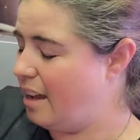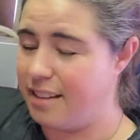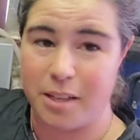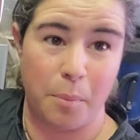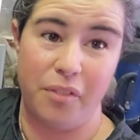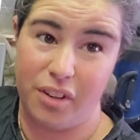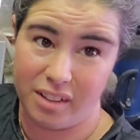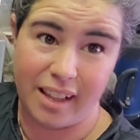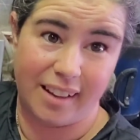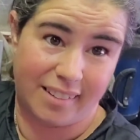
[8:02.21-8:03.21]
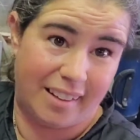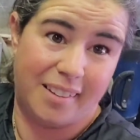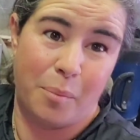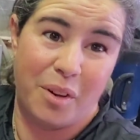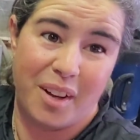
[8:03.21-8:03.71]
Some of you, like I said,
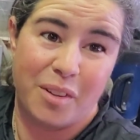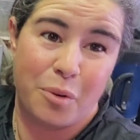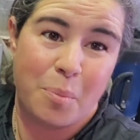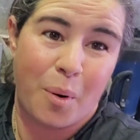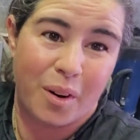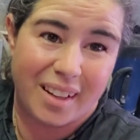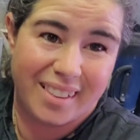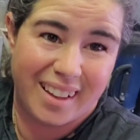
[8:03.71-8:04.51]
some of you guys are reporting